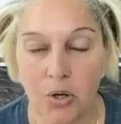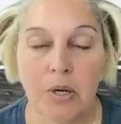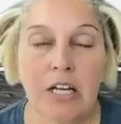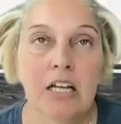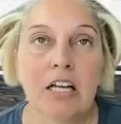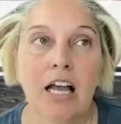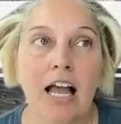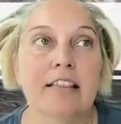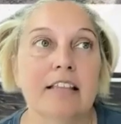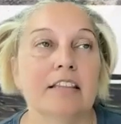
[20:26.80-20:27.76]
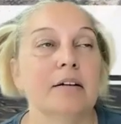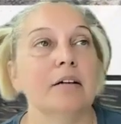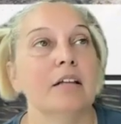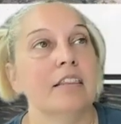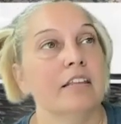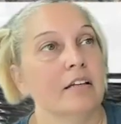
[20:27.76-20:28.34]
So, and
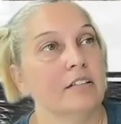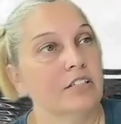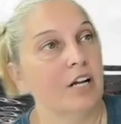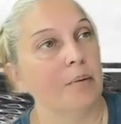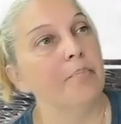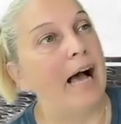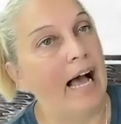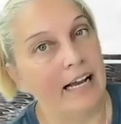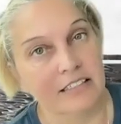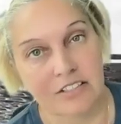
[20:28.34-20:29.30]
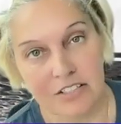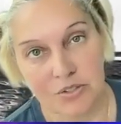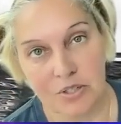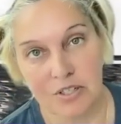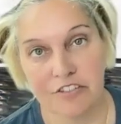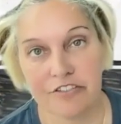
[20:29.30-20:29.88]
the to come back to the
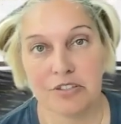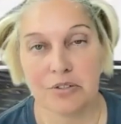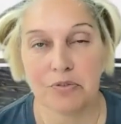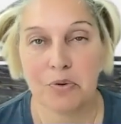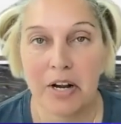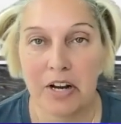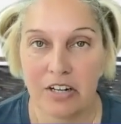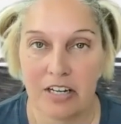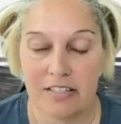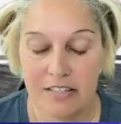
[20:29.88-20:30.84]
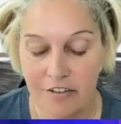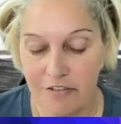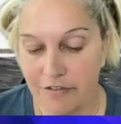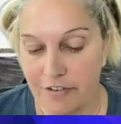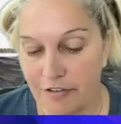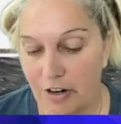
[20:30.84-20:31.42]
sort of queerness
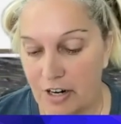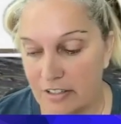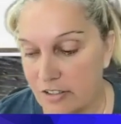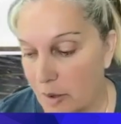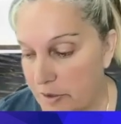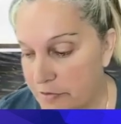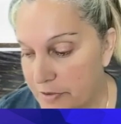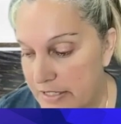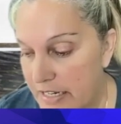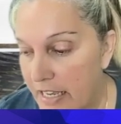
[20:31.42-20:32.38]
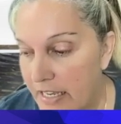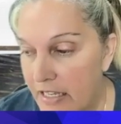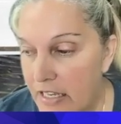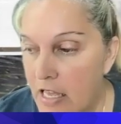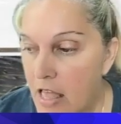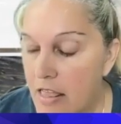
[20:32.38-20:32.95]
of our topic for today,
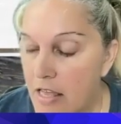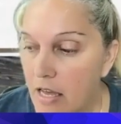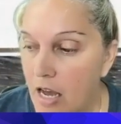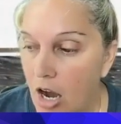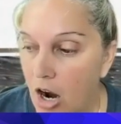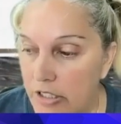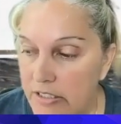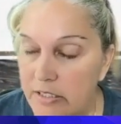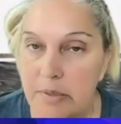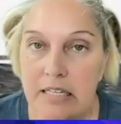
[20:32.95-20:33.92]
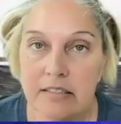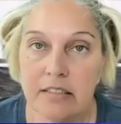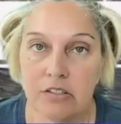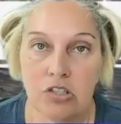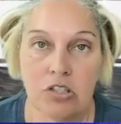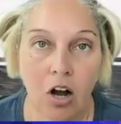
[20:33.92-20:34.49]
Artemis
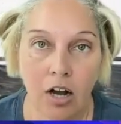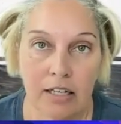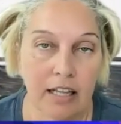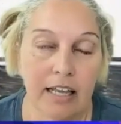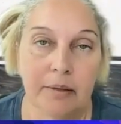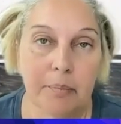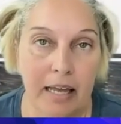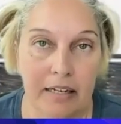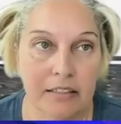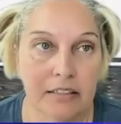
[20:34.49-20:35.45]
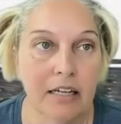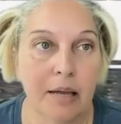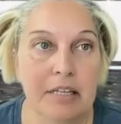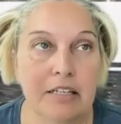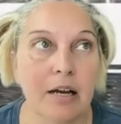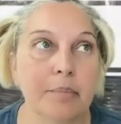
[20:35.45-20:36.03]
does not like men. I
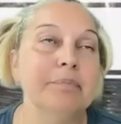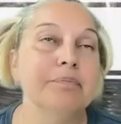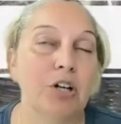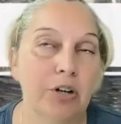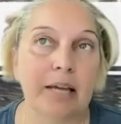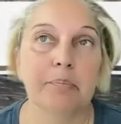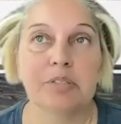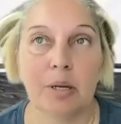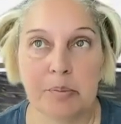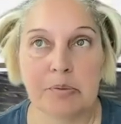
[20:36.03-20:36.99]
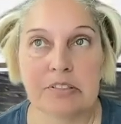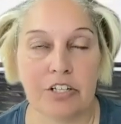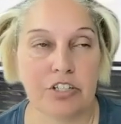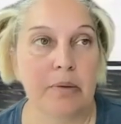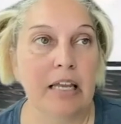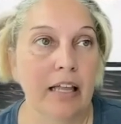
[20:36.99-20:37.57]
mean, okay, some people say
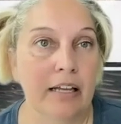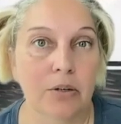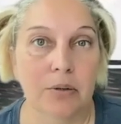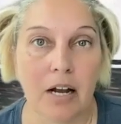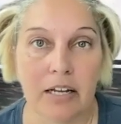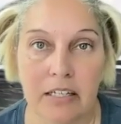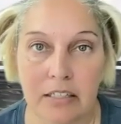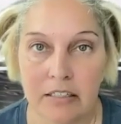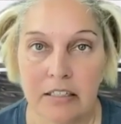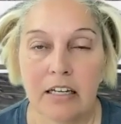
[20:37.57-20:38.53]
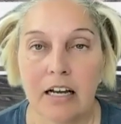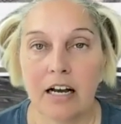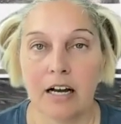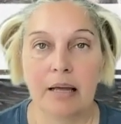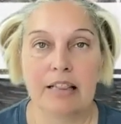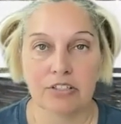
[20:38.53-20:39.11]
she may like Orion,
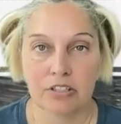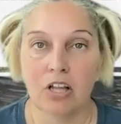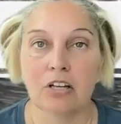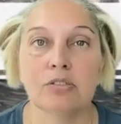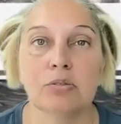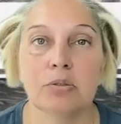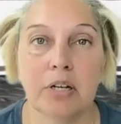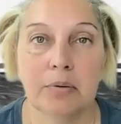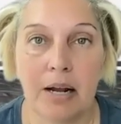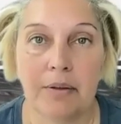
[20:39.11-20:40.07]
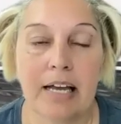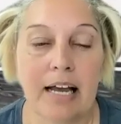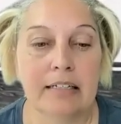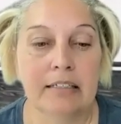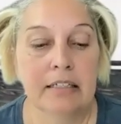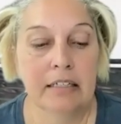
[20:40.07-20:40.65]
and there's a long story around
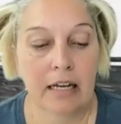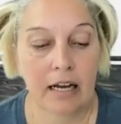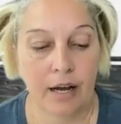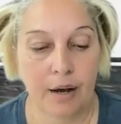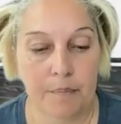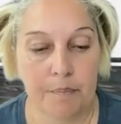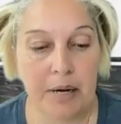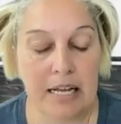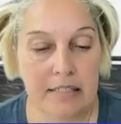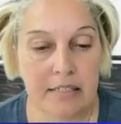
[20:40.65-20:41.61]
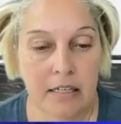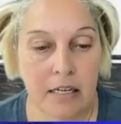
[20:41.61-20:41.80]
that. But